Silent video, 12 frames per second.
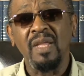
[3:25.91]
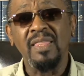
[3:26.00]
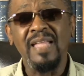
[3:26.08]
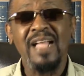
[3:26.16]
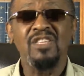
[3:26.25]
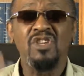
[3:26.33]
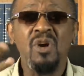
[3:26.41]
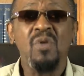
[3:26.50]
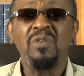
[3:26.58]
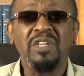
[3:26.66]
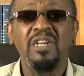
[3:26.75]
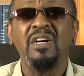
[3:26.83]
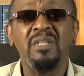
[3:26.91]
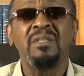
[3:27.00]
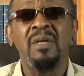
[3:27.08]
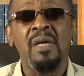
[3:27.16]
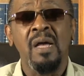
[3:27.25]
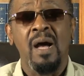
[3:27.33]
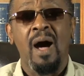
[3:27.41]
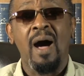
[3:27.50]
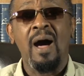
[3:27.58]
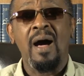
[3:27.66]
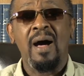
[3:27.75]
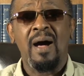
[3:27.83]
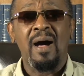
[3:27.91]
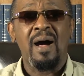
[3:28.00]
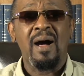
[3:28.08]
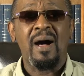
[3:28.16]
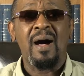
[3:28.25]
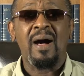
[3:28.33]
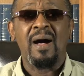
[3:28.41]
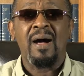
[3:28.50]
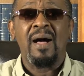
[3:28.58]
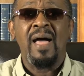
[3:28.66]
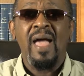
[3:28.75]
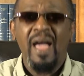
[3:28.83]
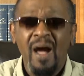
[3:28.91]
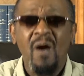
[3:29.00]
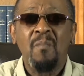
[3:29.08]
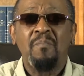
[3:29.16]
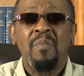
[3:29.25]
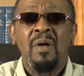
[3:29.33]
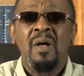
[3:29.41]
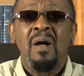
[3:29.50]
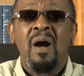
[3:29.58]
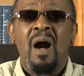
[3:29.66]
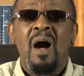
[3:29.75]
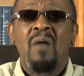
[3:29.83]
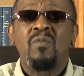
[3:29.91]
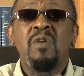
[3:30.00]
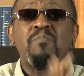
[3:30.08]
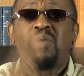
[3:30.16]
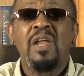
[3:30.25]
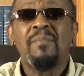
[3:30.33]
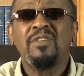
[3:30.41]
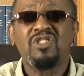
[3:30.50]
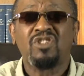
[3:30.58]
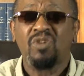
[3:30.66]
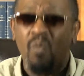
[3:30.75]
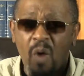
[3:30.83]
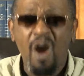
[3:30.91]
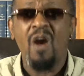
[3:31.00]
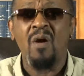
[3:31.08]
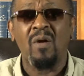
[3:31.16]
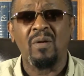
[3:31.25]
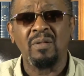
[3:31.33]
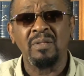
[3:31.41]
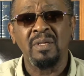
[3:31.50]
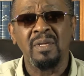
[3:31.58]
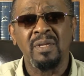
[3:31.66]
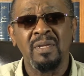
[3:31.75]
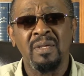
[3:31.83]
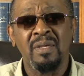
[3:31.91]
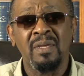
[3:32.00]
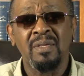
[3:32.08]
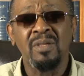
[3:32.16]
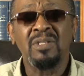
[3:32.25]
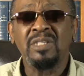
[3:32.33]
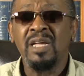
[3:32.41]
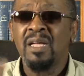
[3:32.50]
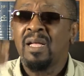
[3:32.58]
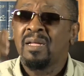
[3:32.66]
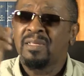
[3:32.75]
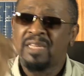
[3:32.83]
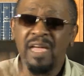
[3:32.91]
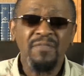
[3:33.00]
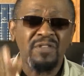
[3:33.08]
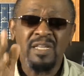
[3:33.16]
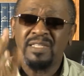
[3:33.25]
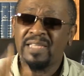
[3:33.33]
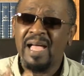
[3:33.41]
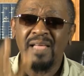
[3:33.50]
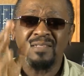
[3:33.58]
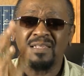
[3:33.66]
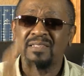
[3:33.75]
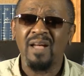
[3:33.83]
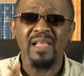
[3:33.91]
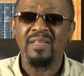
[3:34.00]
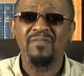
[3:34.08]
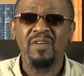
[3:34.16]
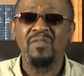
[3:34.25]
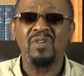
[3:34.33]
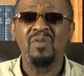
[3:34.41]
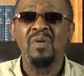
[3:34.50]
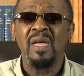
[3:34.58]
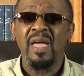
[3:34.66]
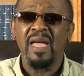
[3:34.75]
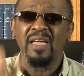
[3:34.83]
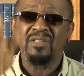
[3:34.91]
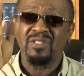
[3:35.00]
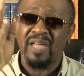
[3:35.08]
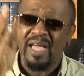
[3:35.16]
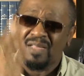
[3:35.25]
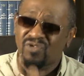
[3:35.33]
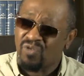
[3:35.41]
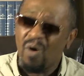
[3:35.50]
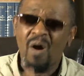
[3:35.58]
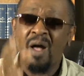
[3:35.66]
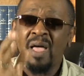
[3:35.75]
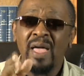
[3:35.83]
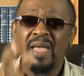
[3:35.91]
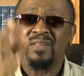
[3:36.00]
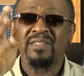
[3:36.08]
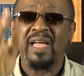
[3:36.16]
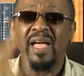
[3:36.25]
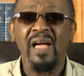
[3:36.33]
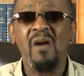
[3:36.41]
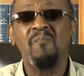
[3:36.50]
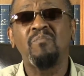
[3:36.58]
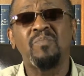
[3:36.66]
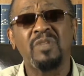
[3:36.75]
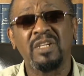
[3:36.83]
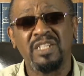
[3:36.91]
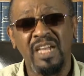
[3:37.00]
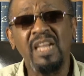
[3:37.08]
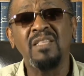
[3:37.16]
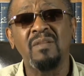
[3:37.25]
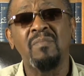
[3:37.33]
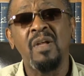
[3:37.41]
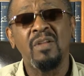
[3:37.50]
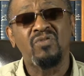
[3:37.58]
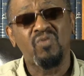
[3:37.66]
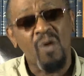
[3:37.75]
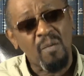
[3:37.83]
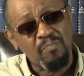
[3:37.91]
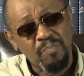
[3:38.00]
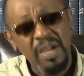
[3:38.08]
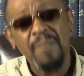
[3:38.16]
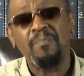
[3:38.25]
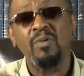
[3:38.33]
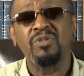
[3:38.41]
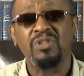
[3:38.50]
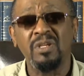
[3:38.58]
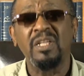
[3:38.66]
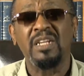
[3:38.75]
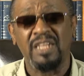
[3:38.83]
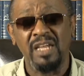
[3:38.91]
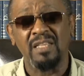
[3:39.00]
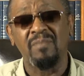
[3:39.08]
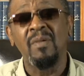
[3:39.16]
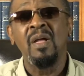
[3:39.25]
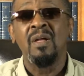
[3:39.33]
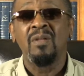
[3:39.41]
that you could uh, uh, uh, uh help uh, replenish the world. You see, gifts and talents that God has given you is to draw, is to help the kingdom, draw people to the kingdom,